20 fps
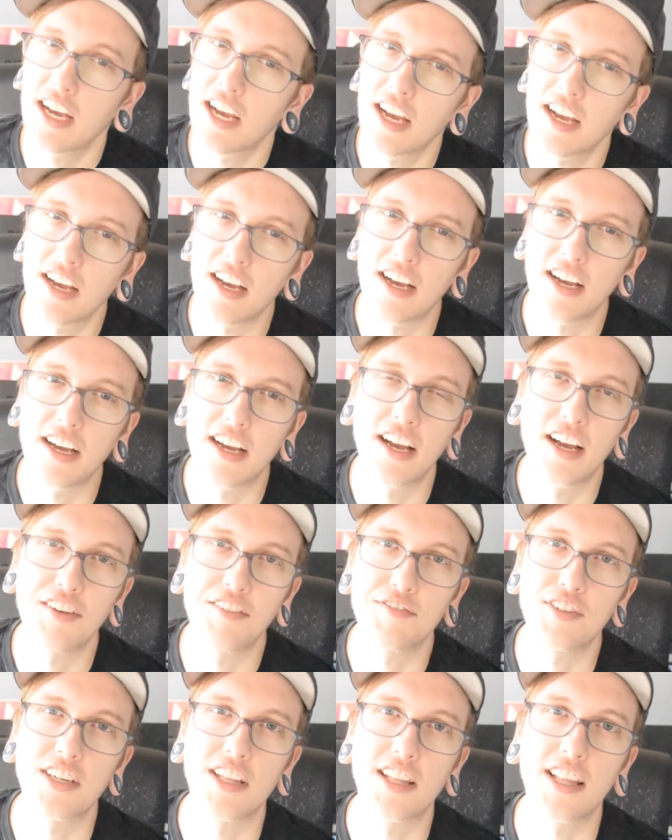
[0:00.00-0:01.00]
I've
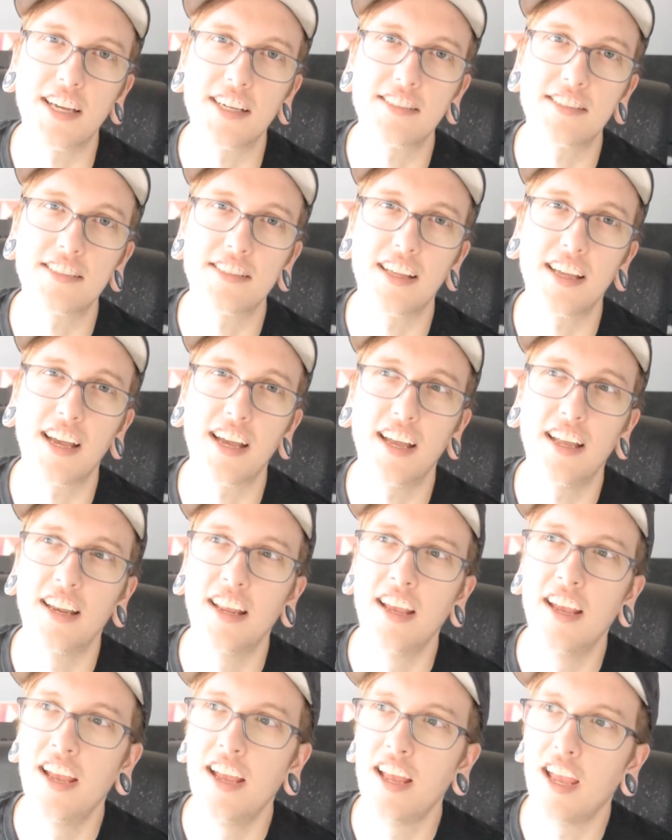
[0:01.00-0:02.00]
realized that
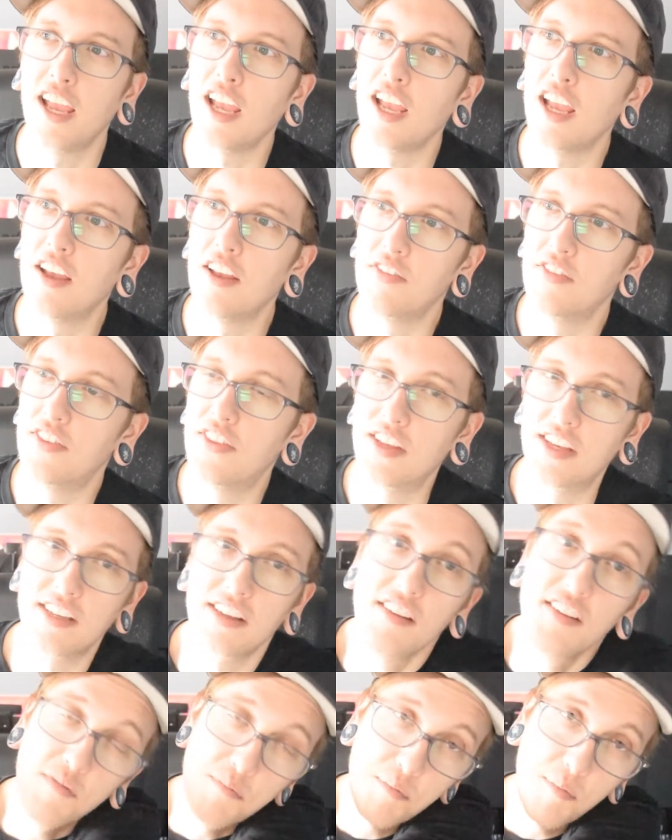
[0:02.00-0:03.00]
the
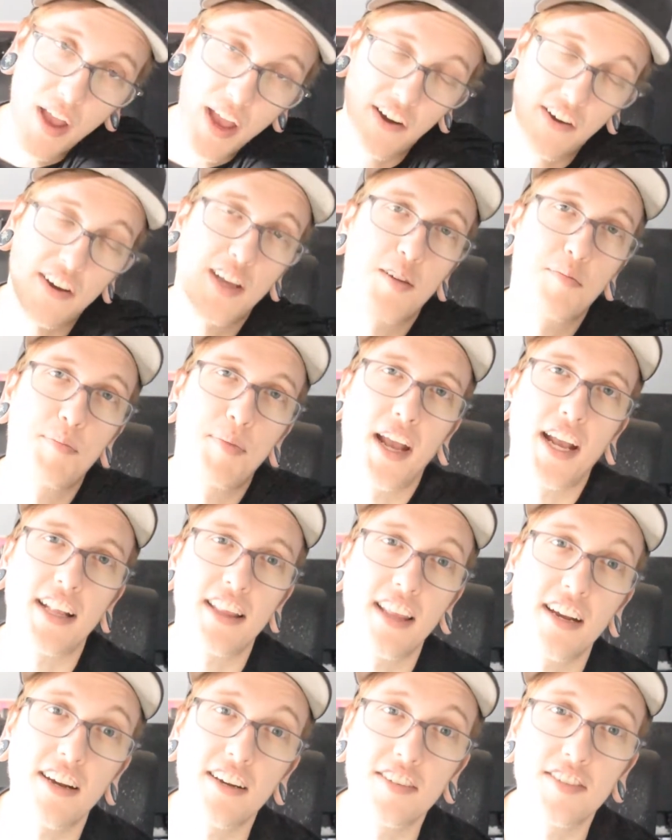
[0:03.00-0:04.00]
area back
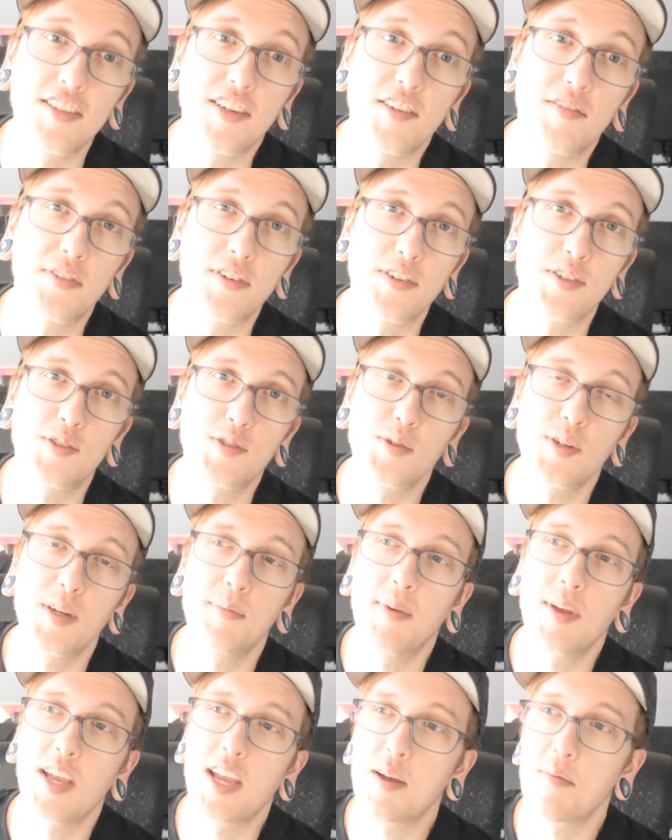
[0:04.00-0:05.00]
there is good for
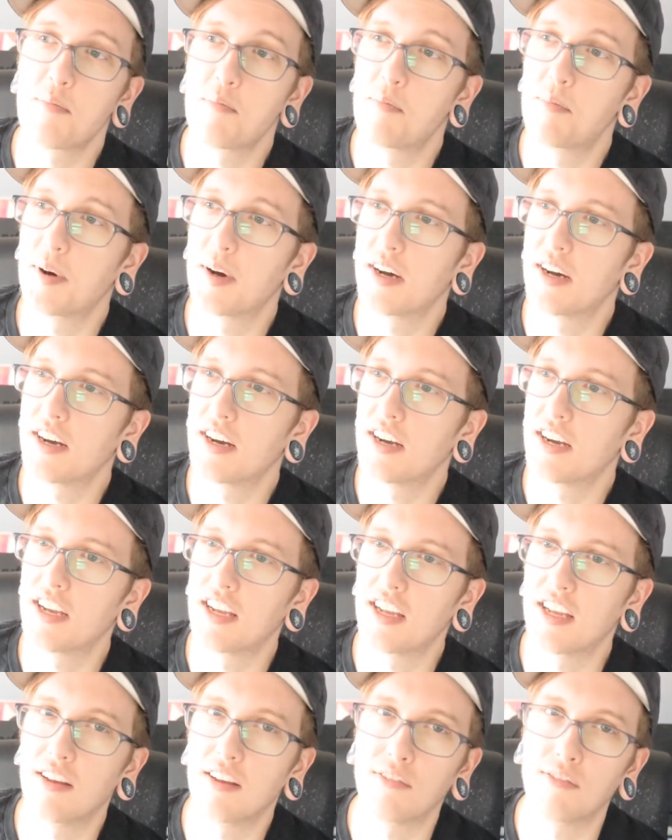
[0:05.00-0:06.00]
streaming, but
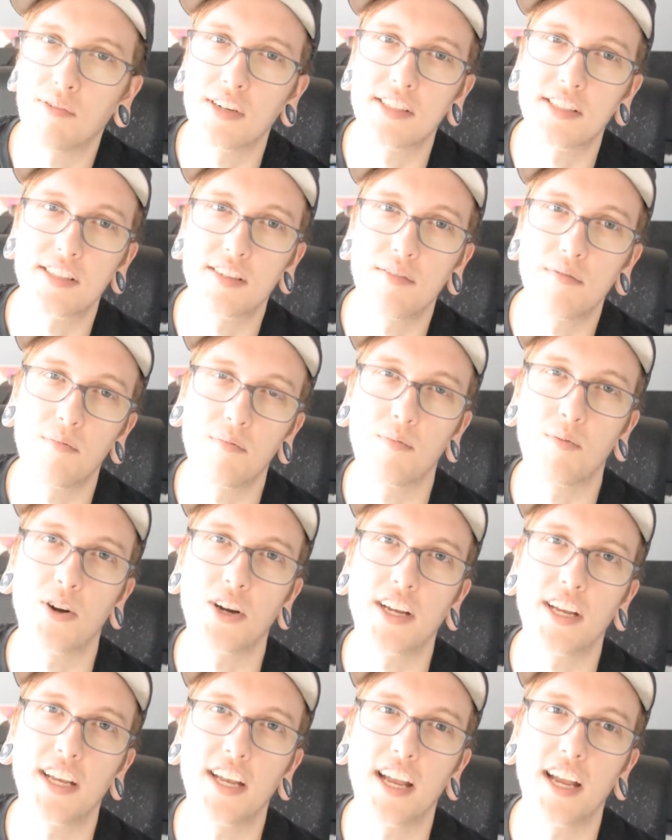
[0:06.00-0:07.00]
it wasn't
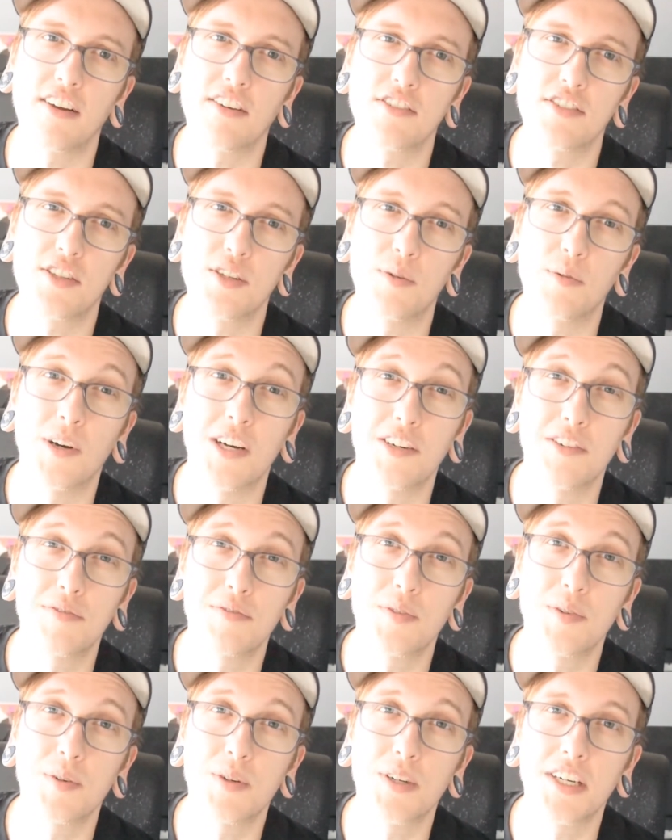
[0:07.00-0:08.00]
working out too well
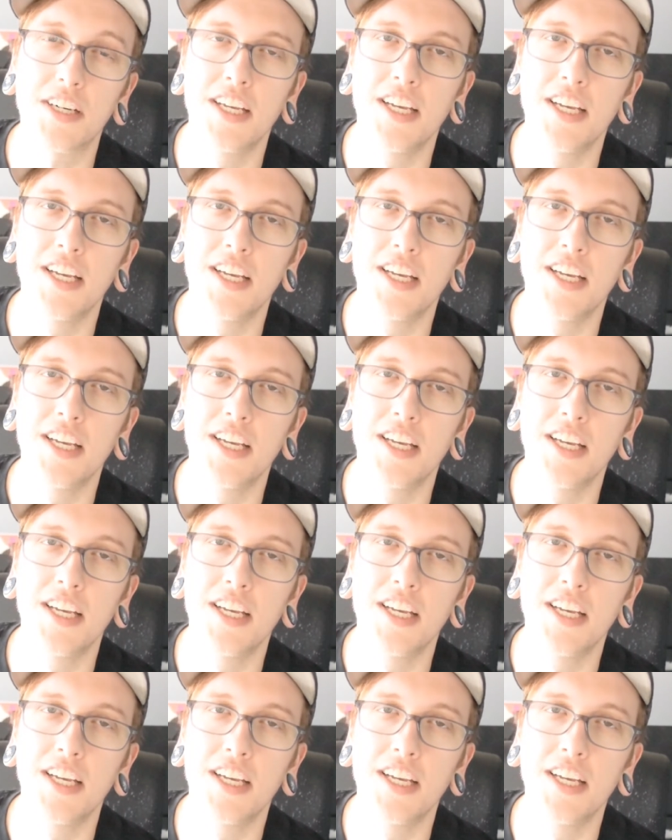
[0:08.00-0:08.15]
for